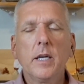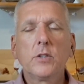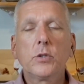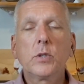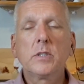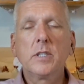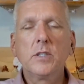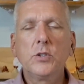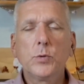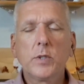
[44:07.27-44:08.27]
to
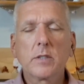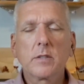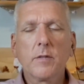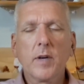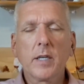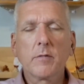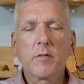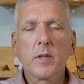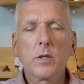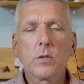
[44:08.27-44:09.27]
continue this divine
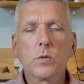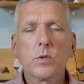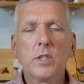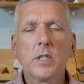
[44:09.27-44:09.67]
flow,